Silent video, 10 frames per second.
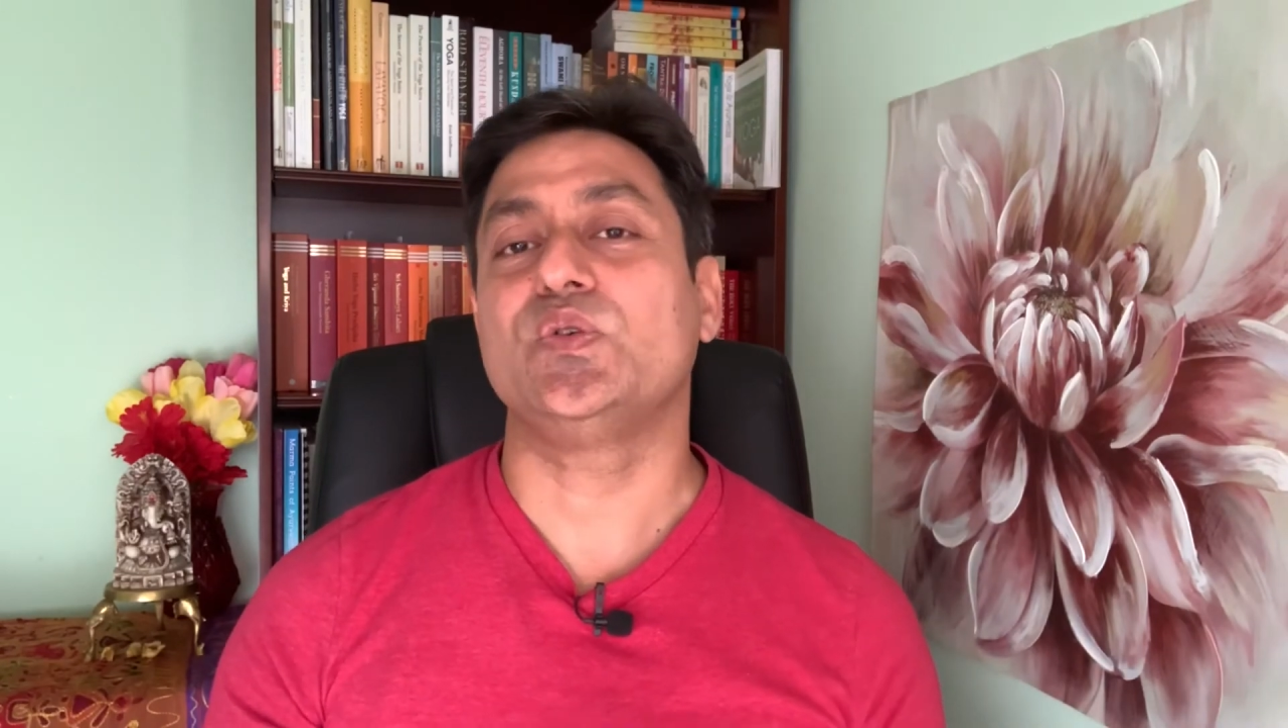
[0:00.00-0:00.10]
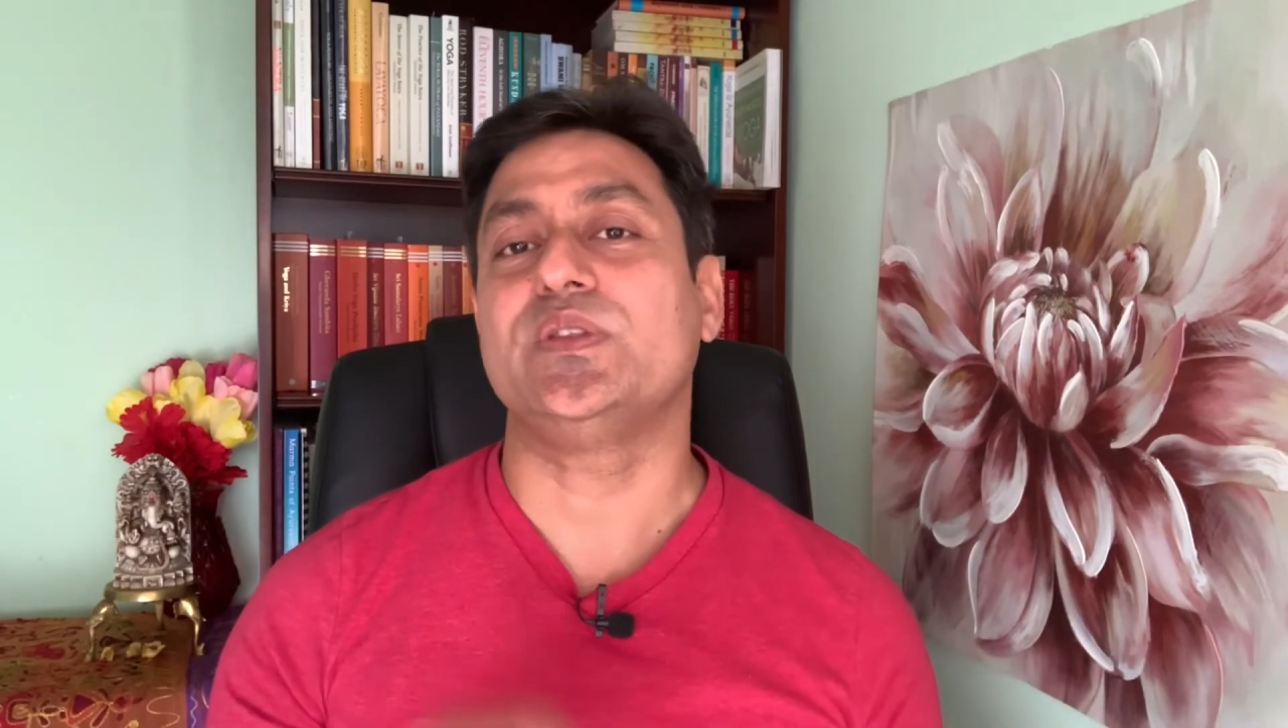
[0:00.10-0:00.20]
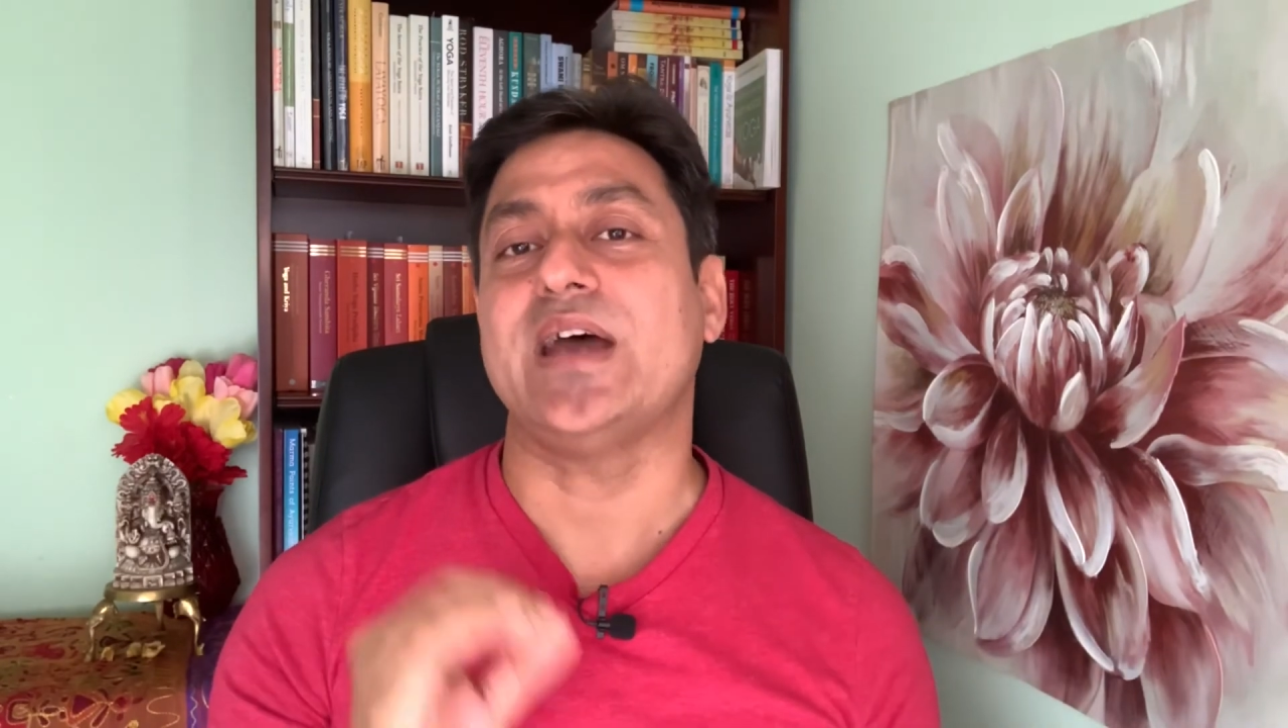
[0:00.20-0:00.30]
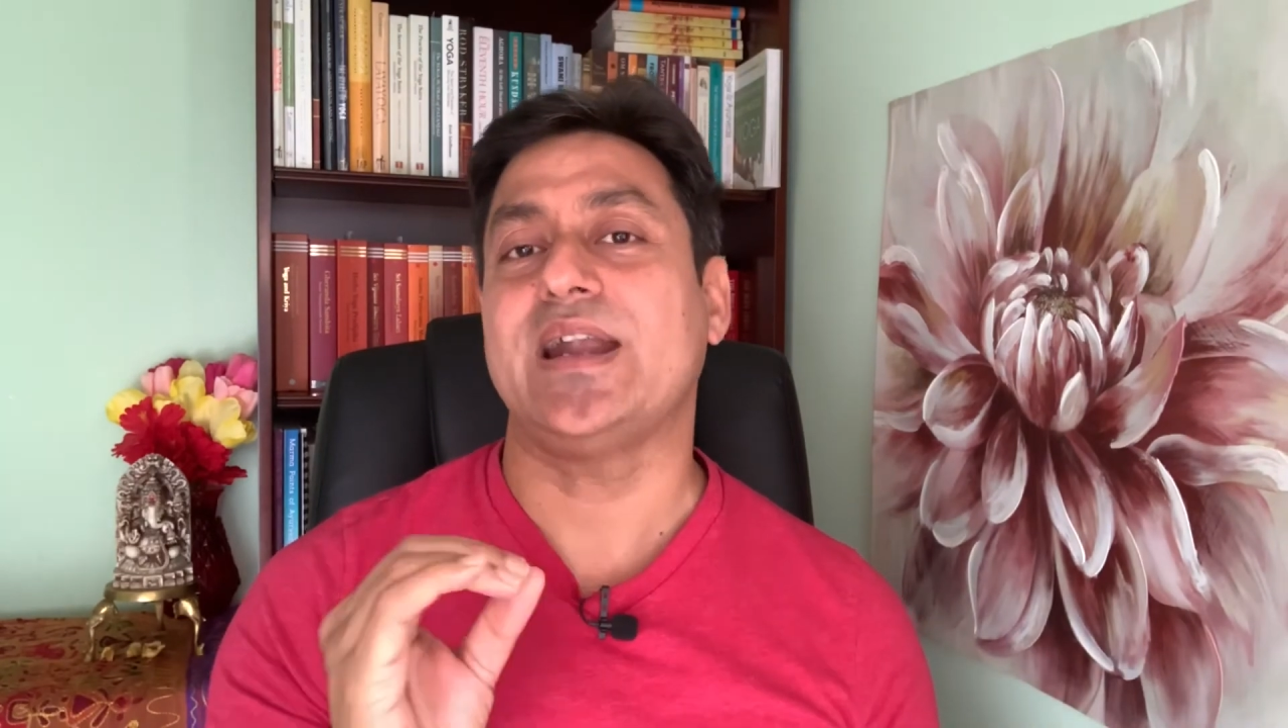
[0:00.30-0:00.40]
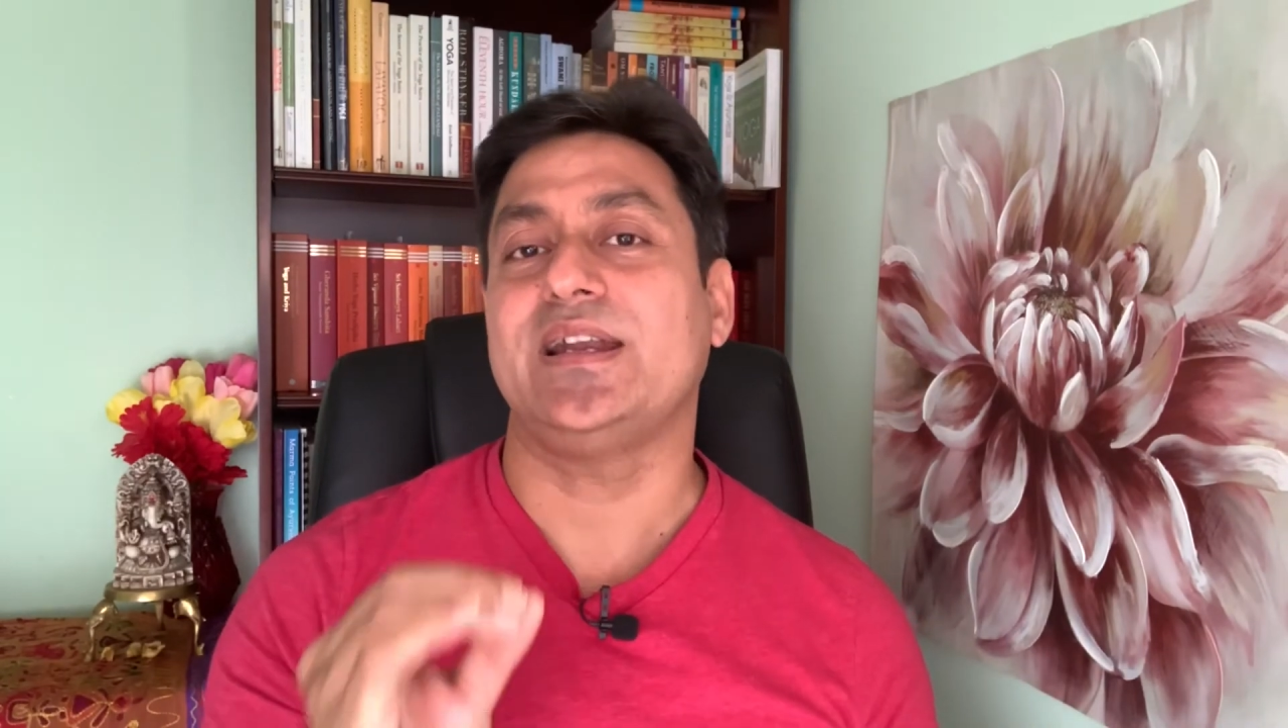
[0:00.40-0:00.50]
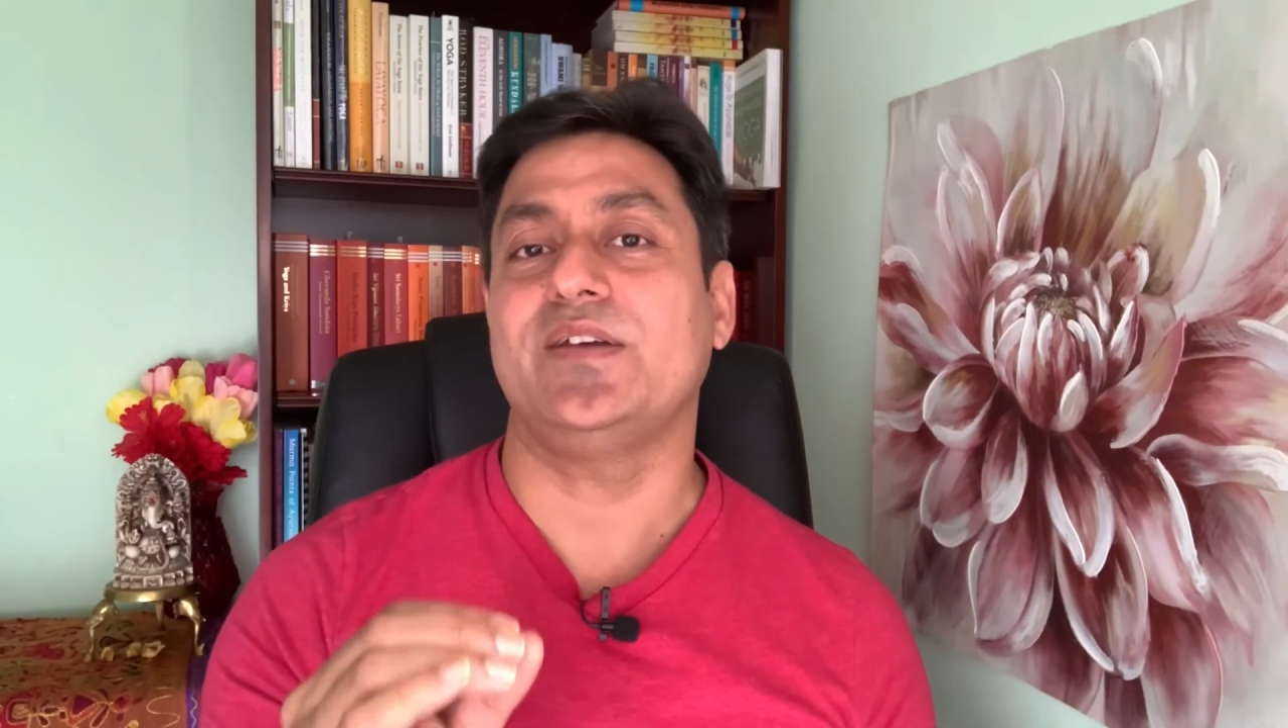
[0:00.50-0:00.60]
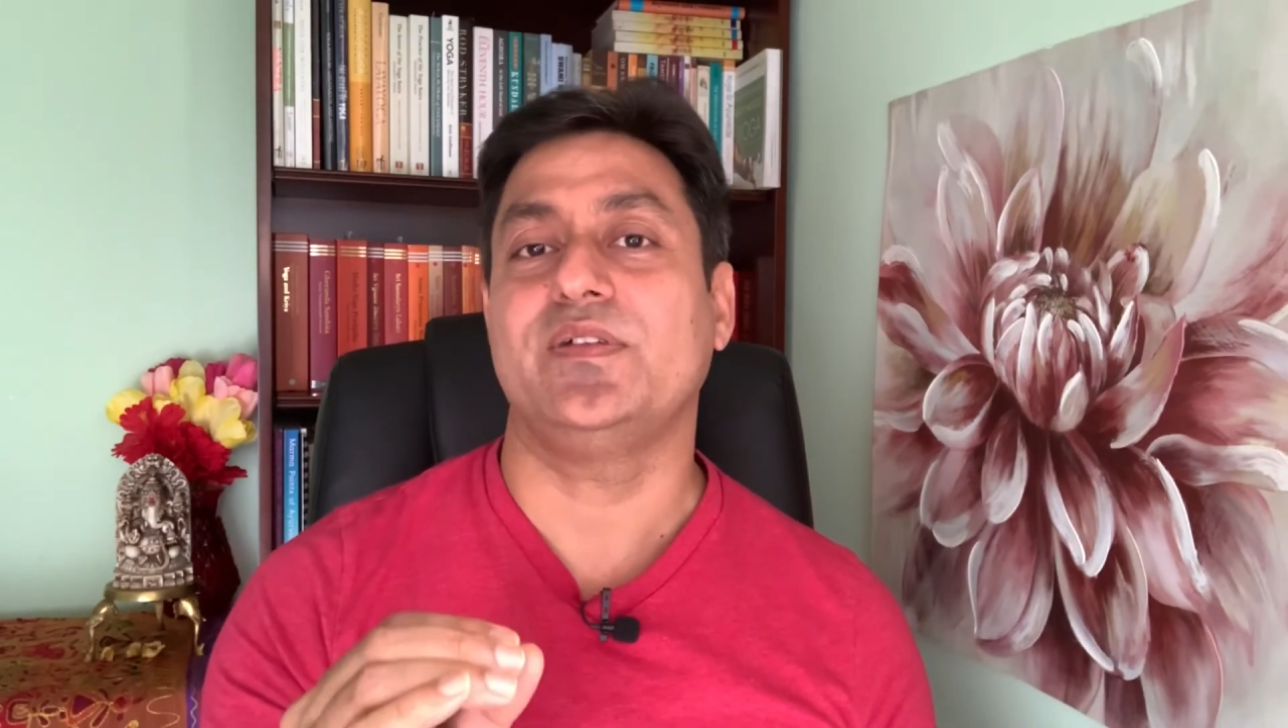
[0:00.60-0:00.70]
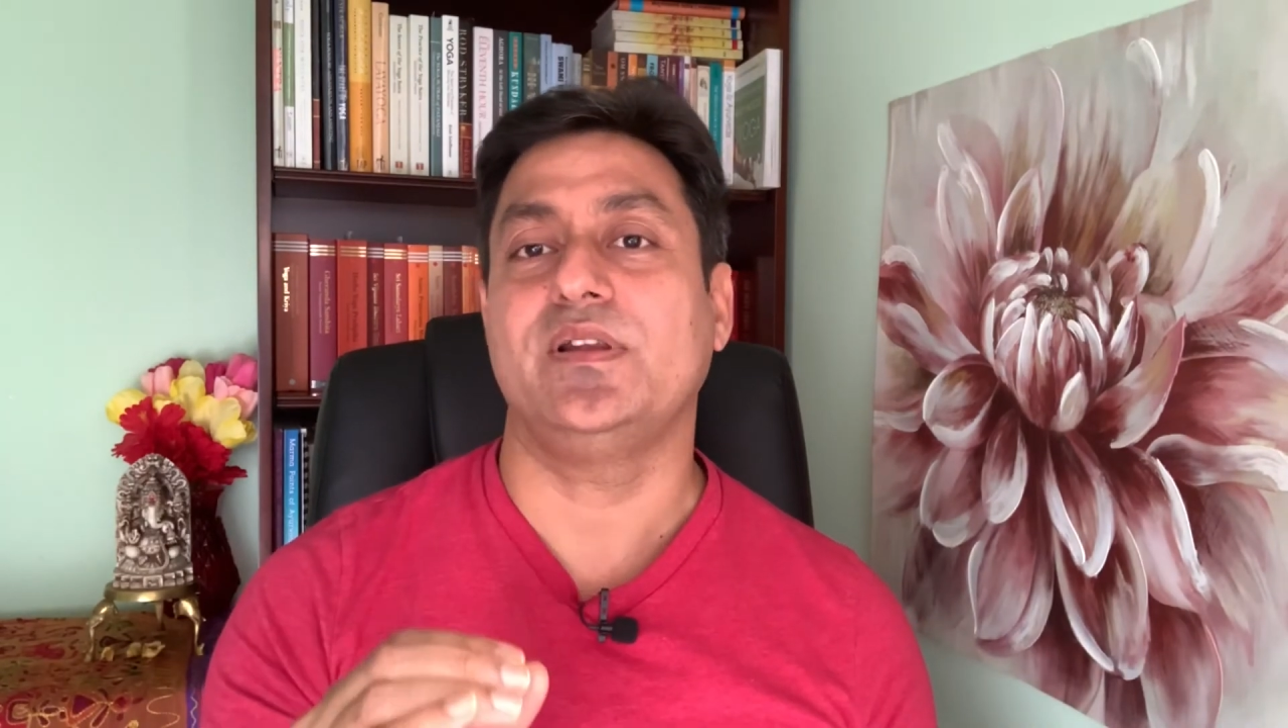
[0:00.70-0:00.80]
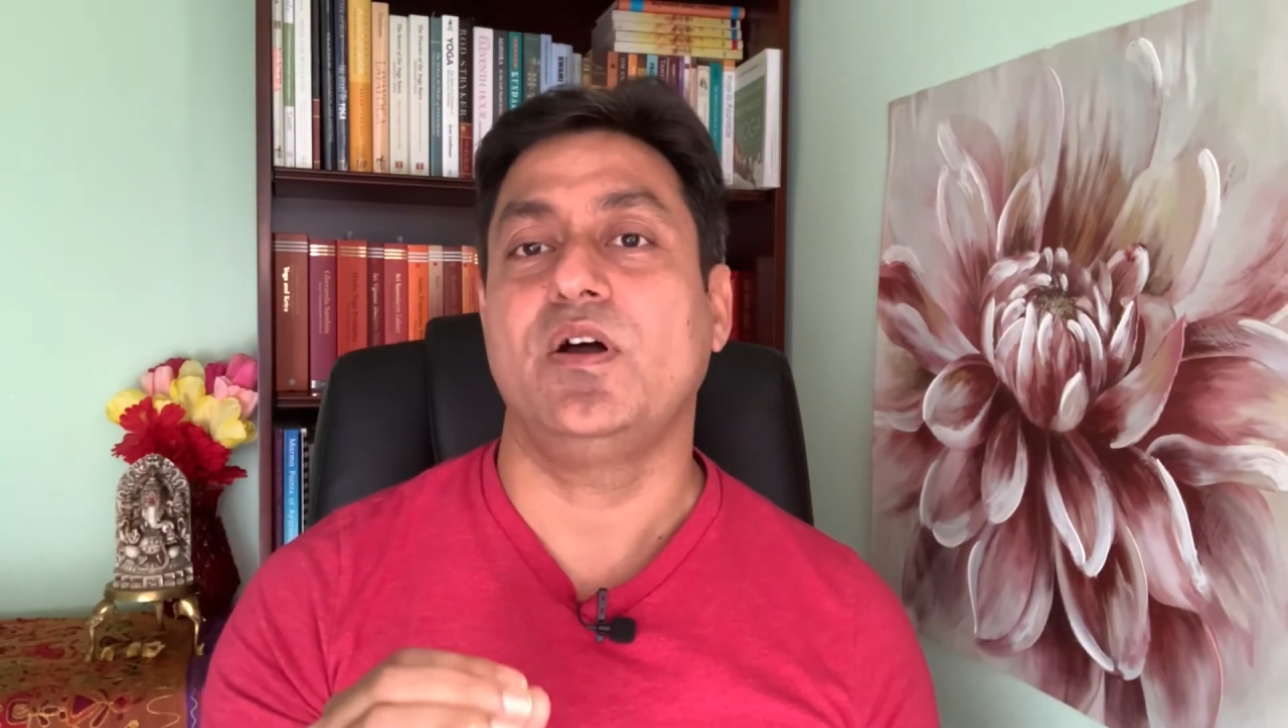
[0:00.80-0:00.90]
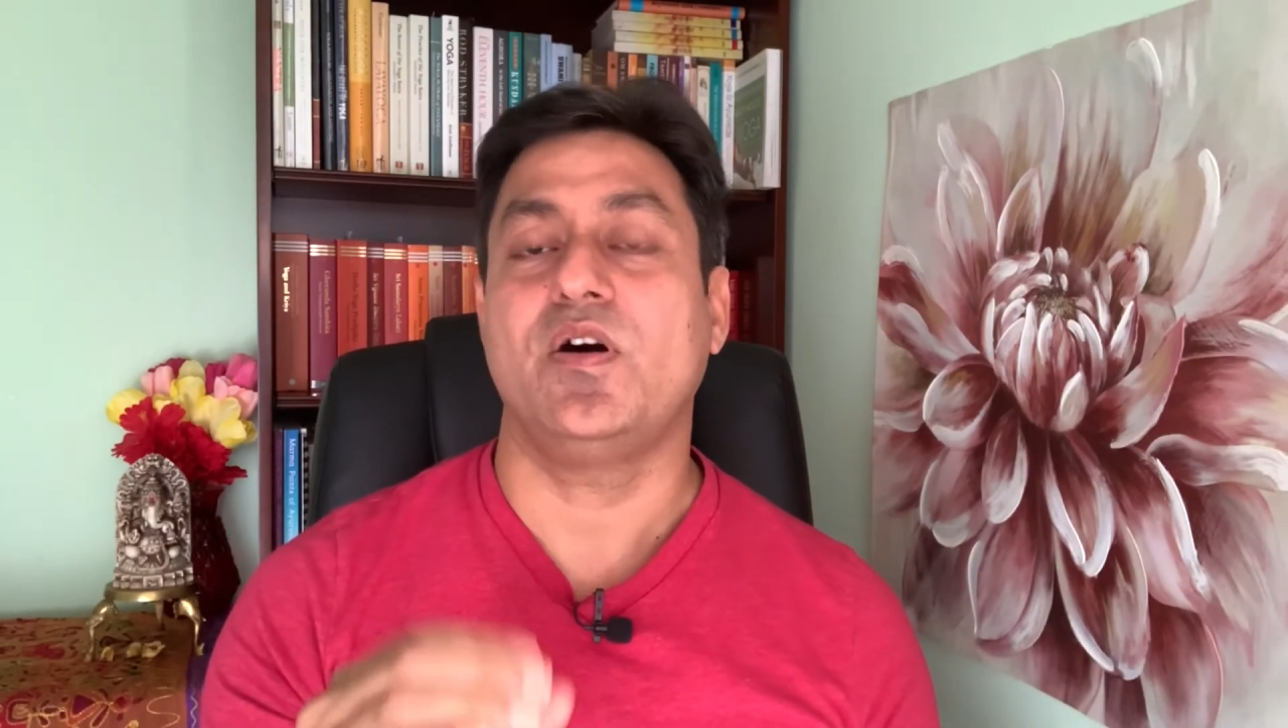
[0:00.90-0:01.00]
to that level